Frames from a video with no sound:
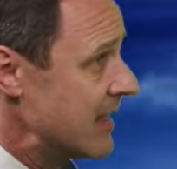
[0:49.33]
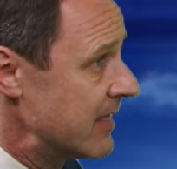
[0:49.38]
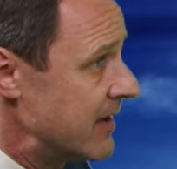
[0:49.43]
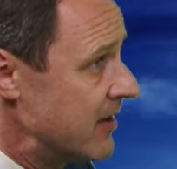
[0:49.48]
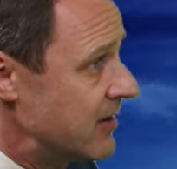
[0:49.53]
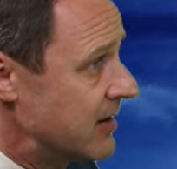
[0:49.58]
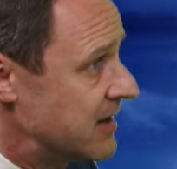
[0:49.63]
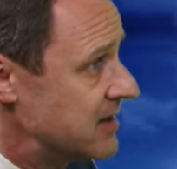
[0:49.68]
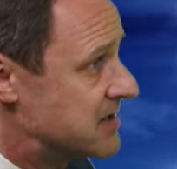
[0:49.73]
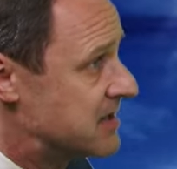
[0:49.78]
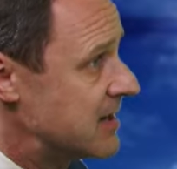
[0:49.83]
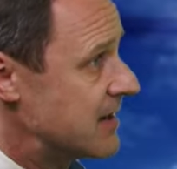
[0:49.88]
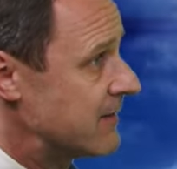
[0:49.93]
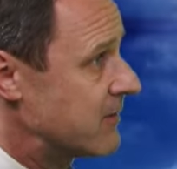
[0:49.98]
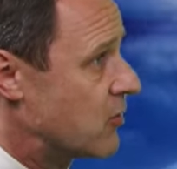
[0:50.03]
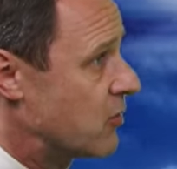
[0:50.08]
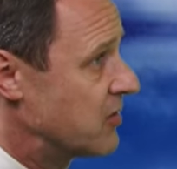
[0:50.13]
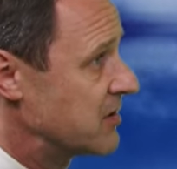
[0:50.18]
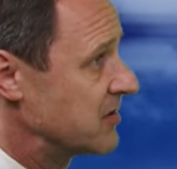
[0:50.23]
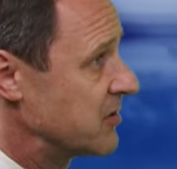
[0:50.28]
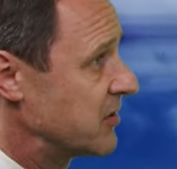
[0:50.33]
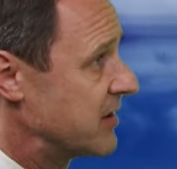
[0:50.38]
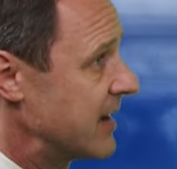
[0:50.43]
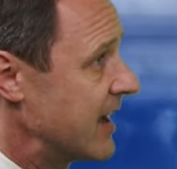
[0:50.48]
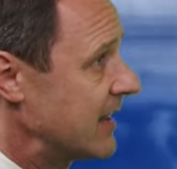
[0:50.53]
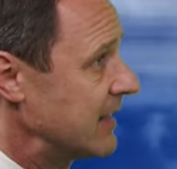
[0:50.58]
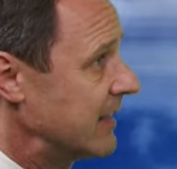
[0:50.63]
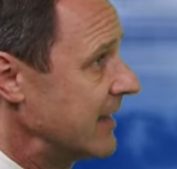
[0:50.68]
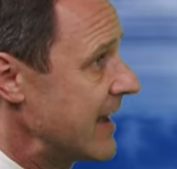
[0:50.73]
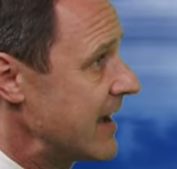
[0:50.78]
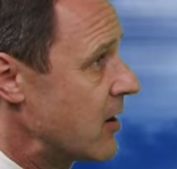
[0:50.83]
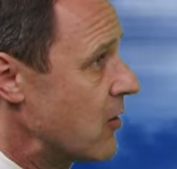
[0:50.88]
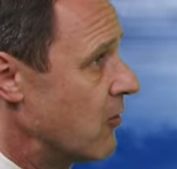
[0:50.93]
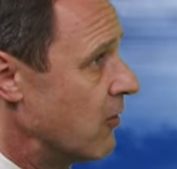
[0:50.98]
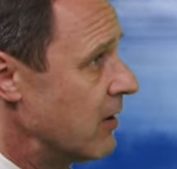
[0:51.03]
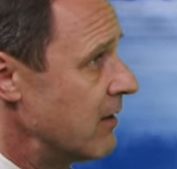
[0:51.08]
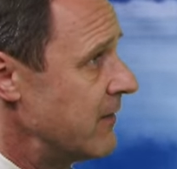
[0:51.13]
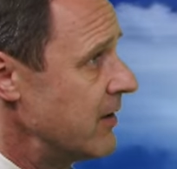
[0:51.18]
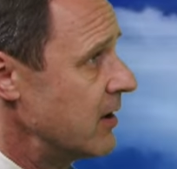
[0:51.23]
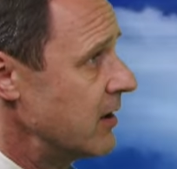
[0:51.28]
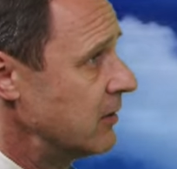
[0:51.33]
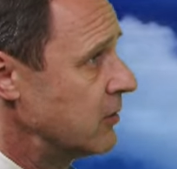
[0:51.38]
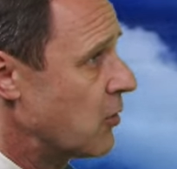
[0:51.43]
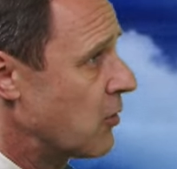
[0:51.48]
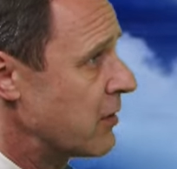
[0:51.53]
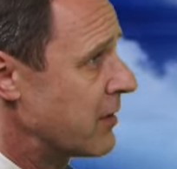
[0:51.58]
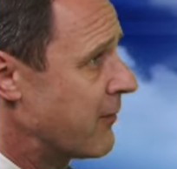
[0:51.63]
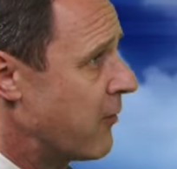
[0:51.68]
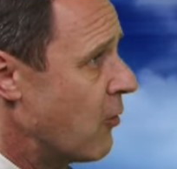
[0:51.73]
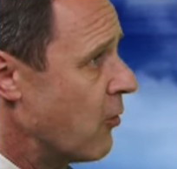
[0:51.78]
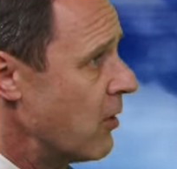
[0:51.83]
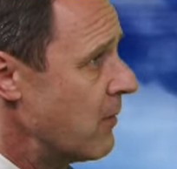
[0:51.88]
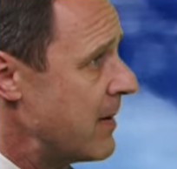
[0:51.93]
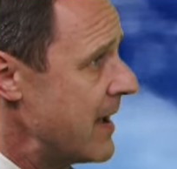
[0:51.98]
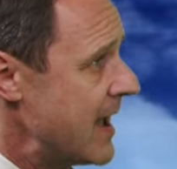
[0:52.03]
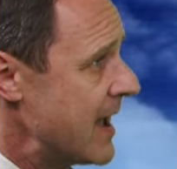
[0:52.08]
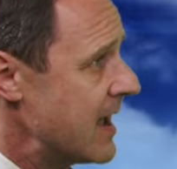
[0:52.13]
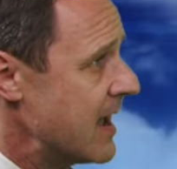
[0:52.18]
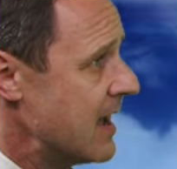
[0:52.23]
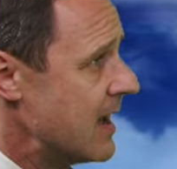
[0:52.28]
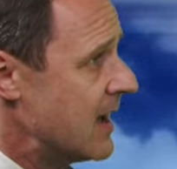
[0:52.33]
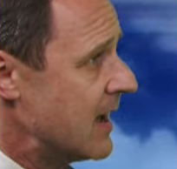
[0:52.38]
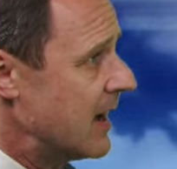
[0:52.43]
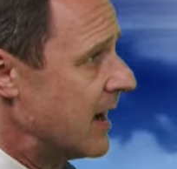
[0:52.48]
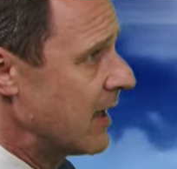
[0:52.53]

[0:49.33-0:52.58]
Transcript: There you can see, of course, looking at Lake Oroville, North Forbay.